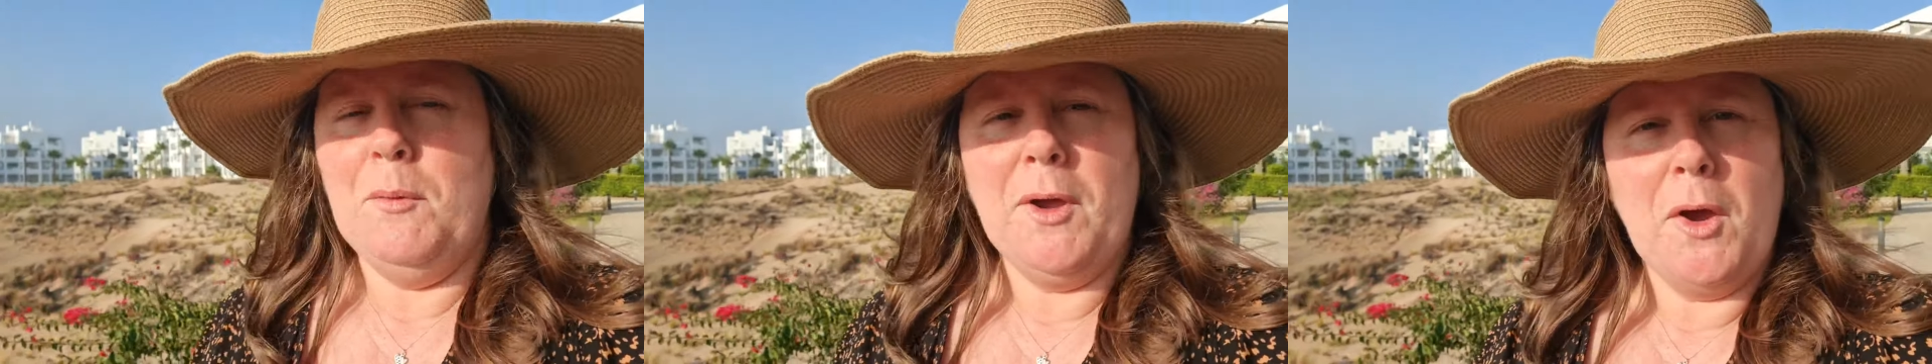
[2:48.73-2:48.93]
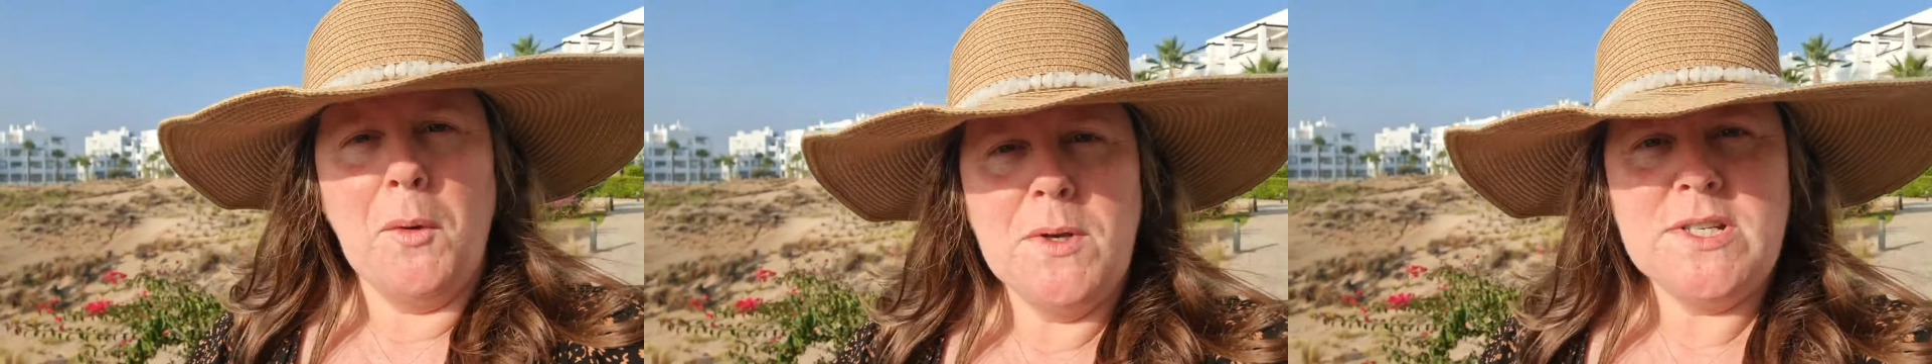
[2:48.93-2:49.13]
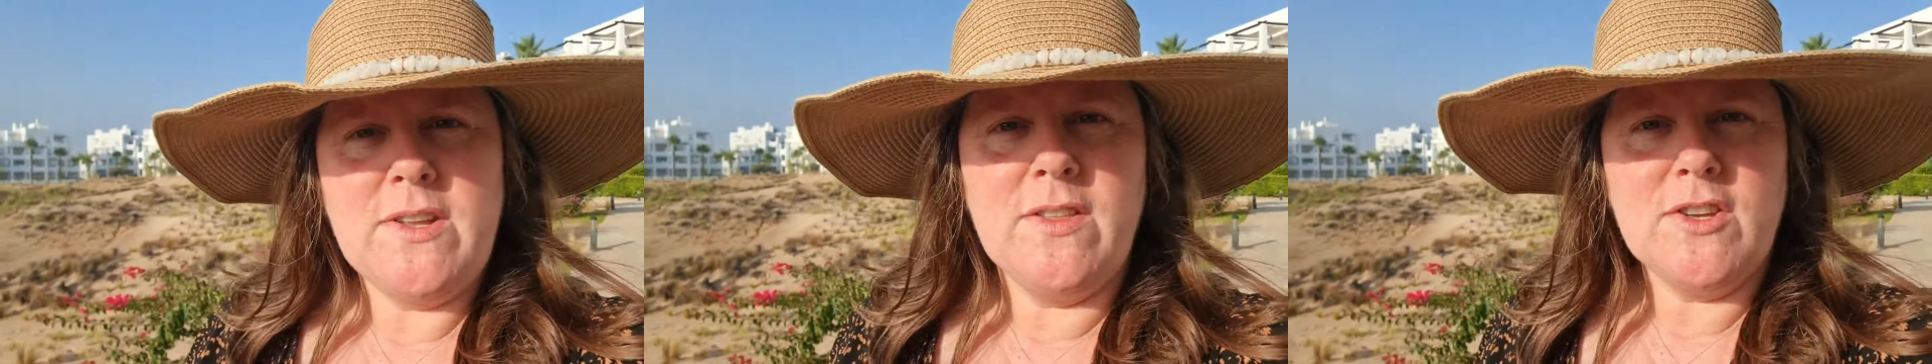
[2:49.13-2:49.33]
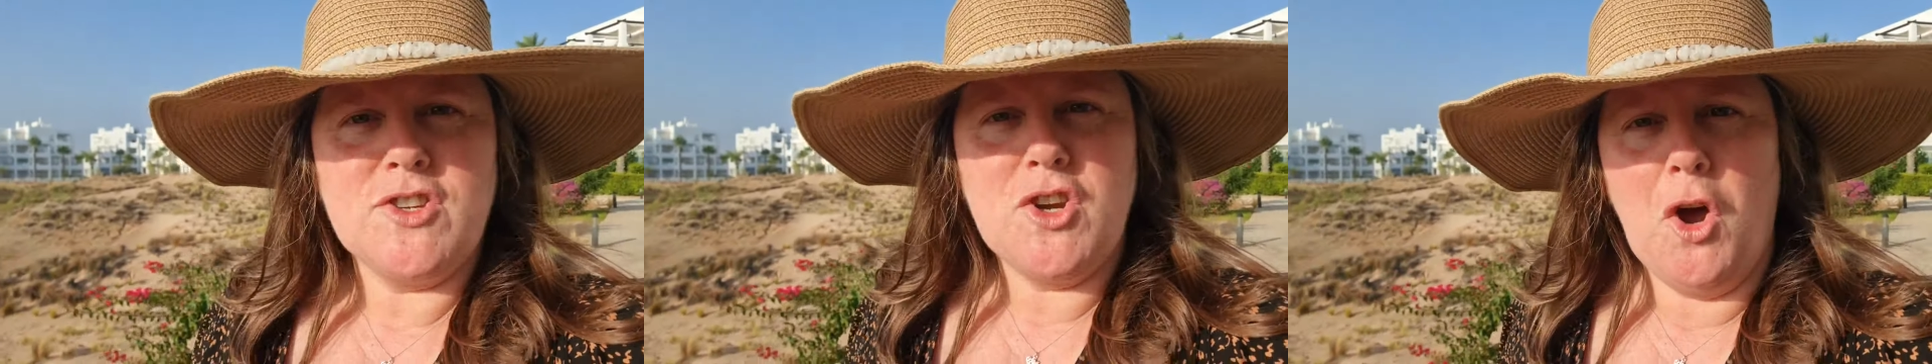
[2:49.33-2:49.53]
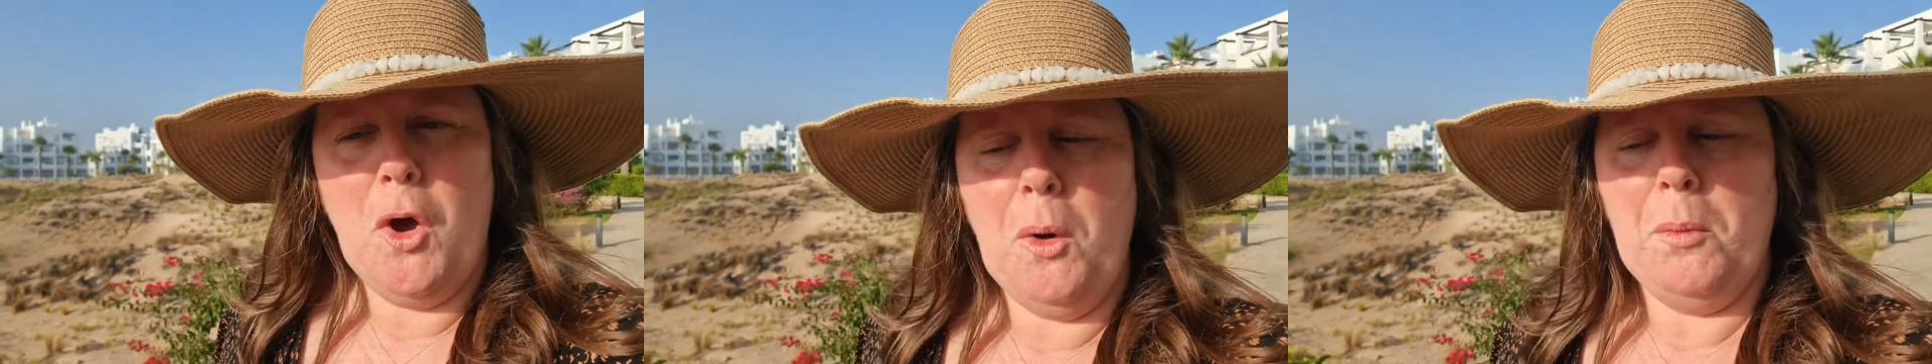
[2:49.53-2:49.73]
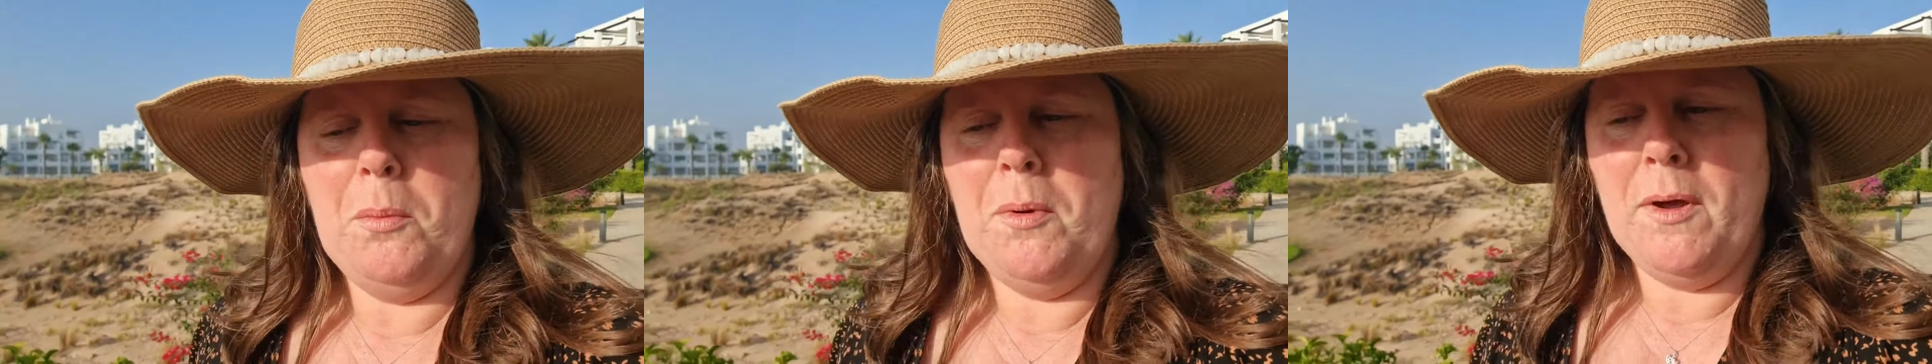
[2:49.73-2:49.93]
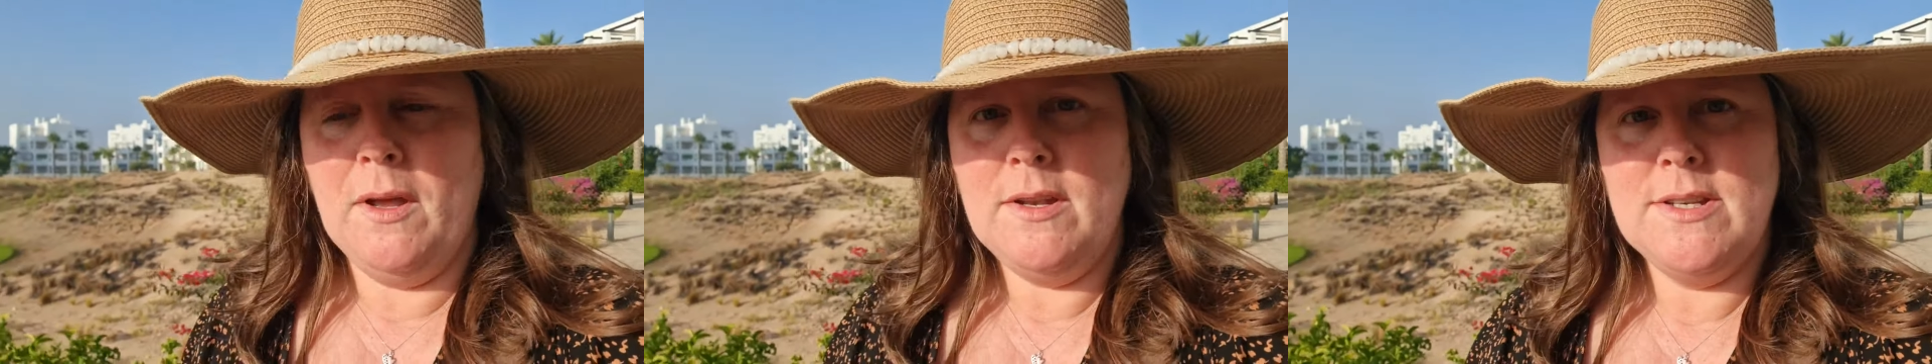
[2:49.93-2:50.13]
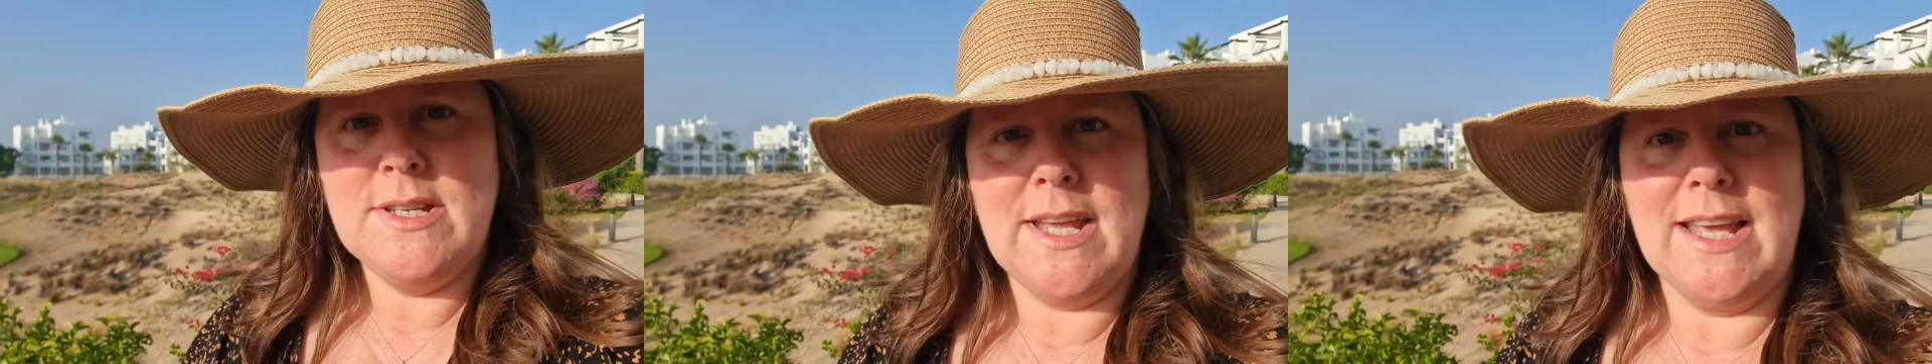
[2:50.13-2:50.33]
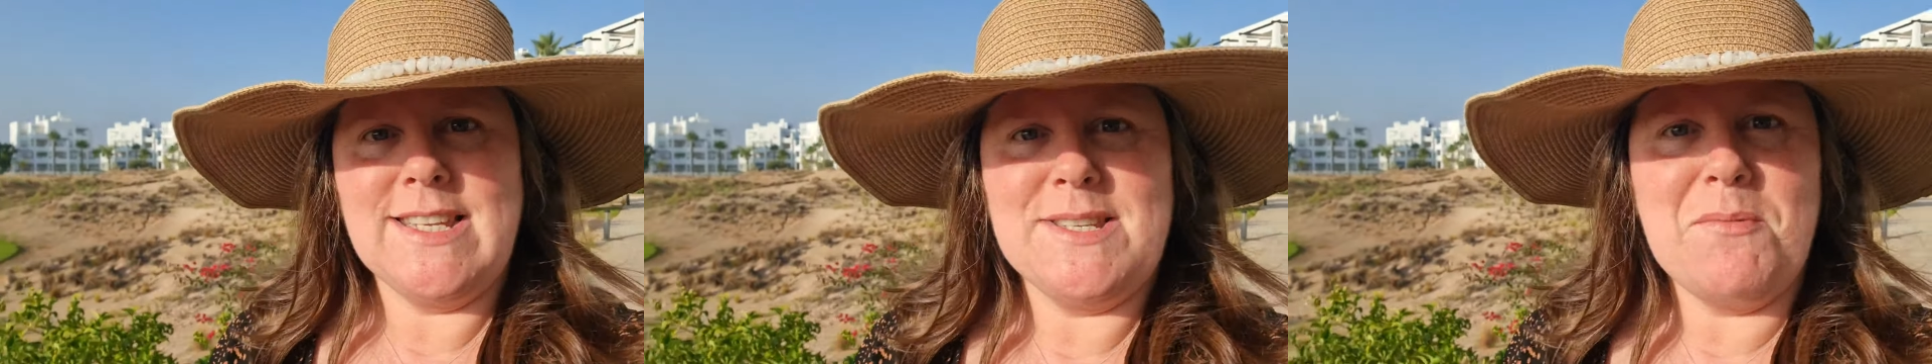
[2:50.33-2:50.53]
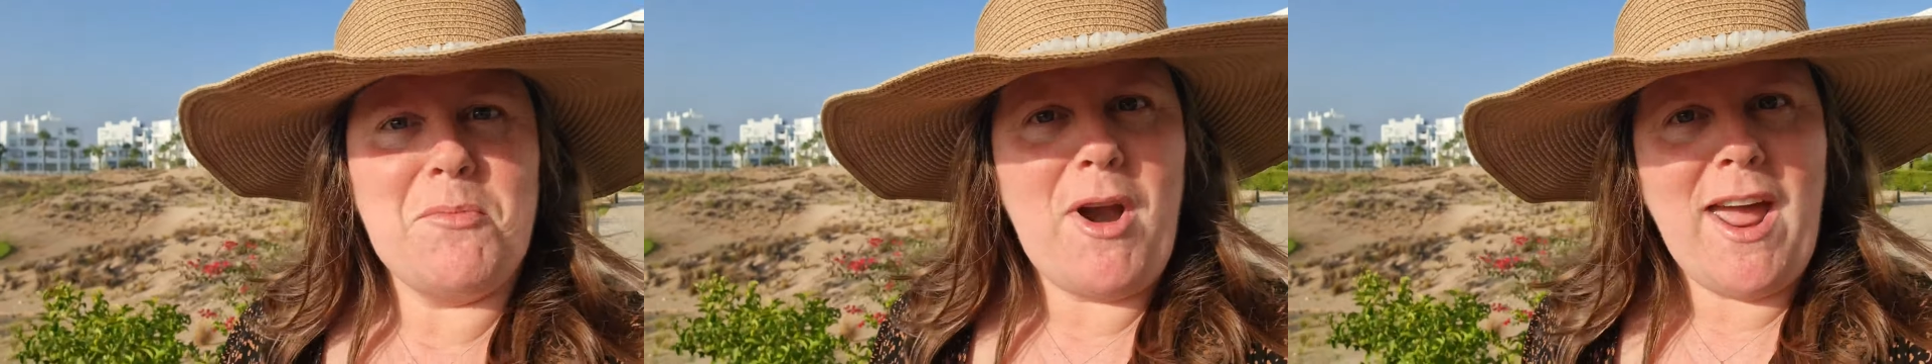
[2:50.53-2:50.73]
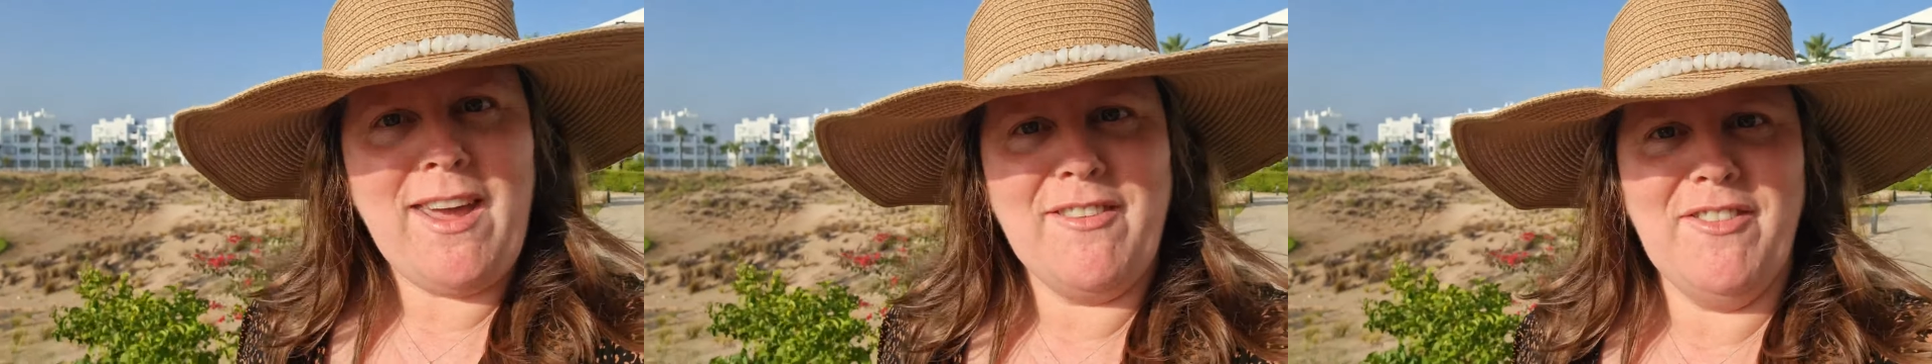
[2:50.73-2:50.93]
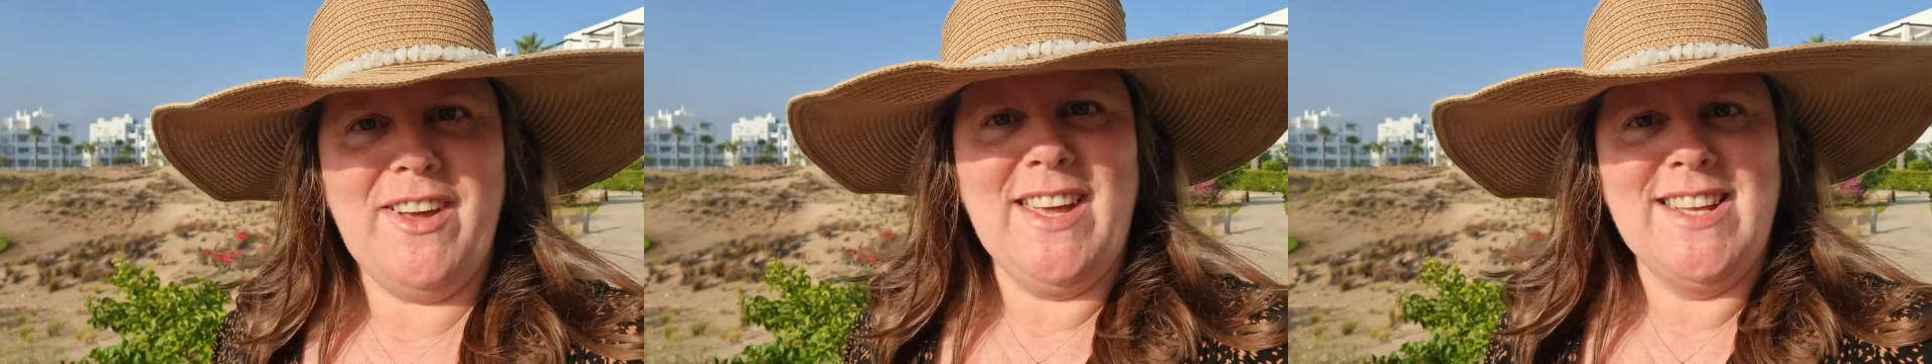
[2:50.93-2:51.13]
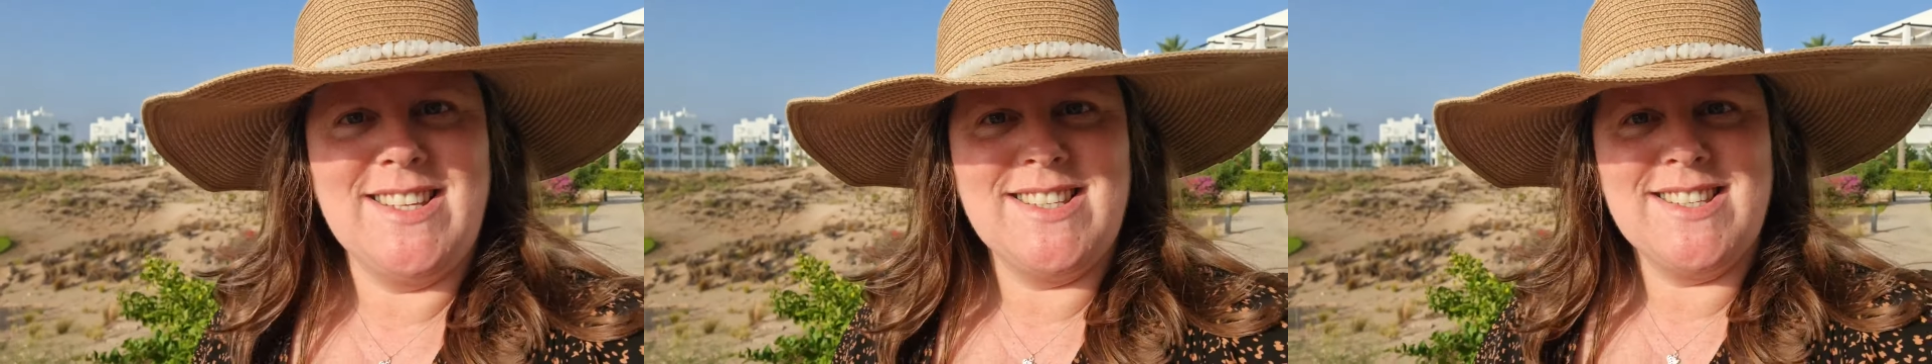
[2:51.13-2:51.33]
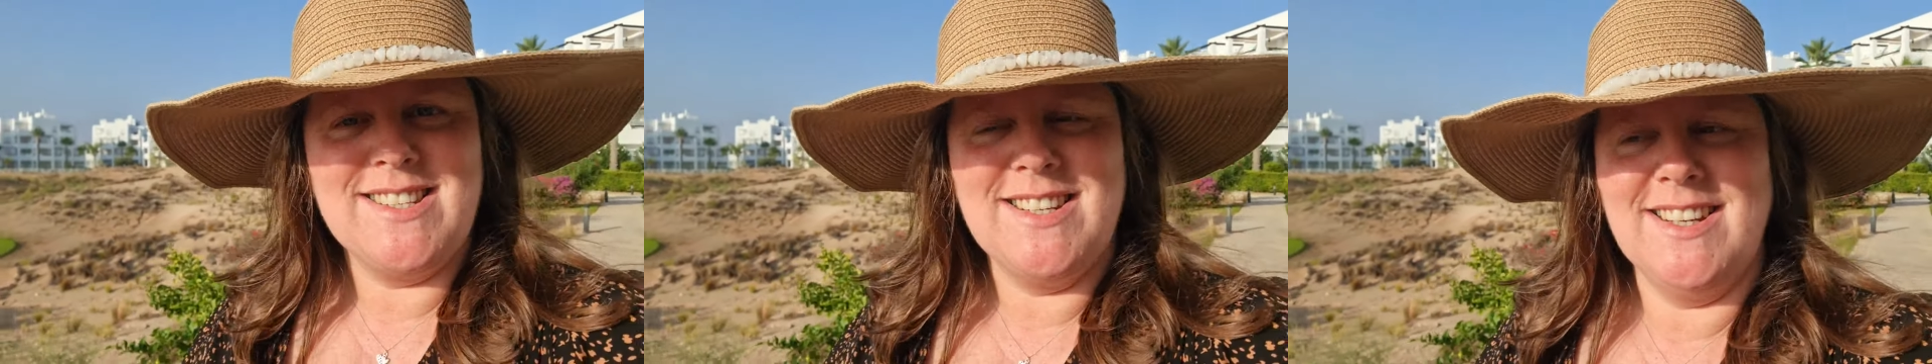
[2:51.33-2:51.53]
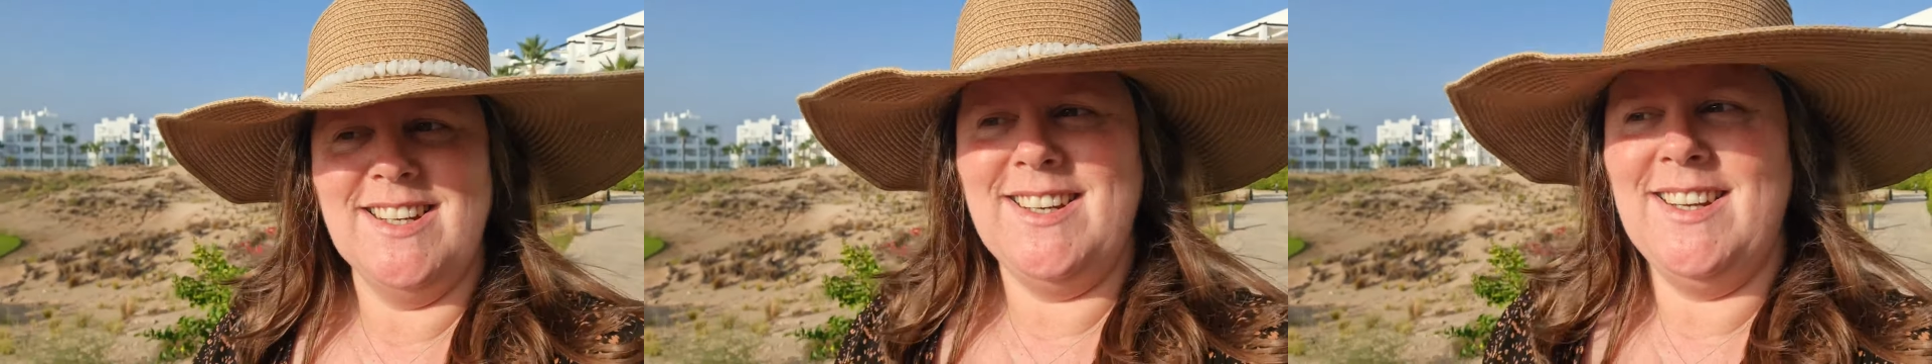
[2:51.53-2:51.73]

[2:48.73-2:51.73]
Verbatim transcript: We're going to the shop to get some breakfast.